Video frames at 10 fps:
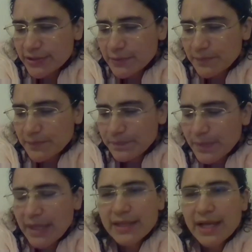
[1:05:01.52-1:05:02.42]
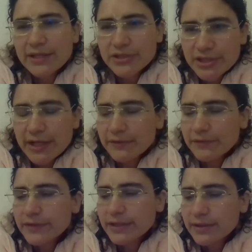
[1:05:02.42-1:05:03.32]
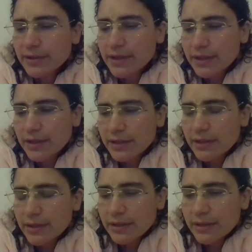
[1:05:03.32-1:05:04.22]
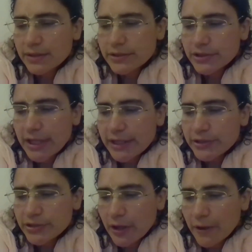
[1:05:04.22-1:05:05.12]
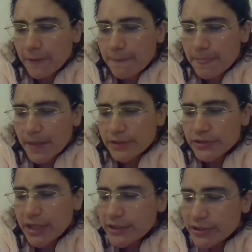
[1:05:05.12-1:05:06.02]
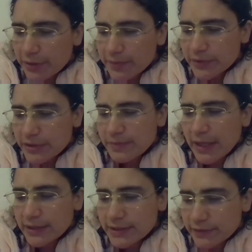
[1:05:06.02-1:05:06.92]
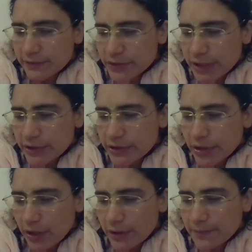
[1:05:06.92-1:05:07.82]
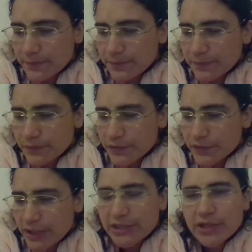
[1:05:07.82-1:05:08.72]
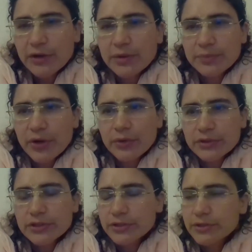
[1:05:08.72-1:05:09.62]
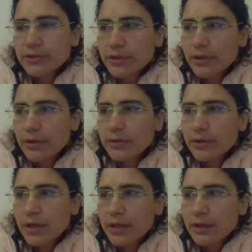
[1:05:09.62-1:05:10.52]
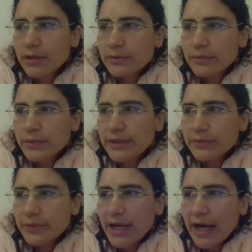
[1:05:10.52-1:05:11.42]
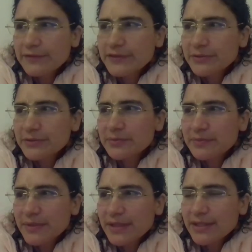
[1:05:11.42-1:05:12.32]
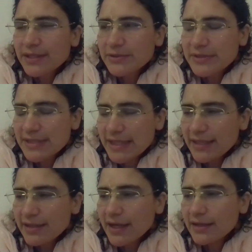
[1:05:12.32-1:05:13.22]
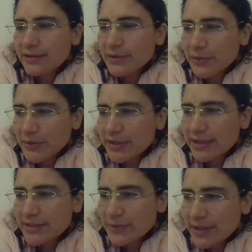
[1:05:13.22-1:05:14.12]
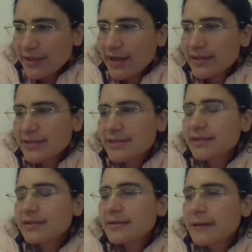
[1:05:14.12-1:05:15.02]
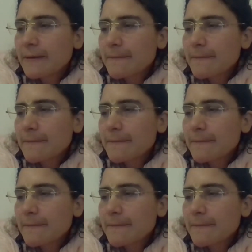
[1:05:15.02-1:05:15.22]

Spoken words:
to make that shift and change our perspective, change our approach. You know, we have to see that the Lord is with us, and